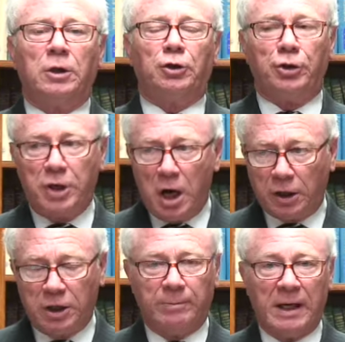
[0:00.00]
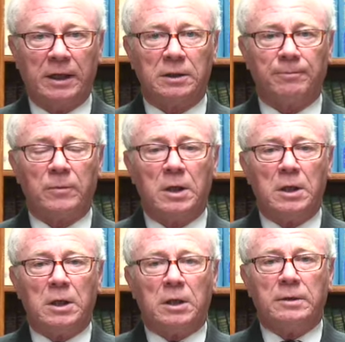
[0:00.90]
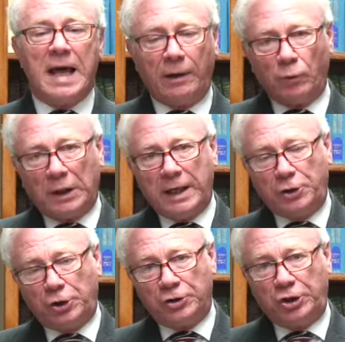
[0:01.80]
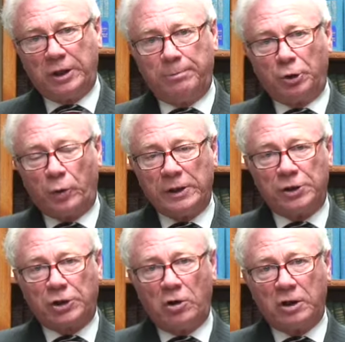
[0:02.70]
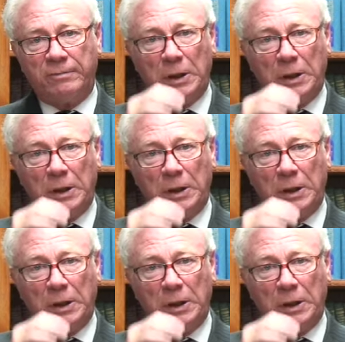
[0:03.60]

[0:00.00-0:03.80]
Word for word: to document that relationship between the Song of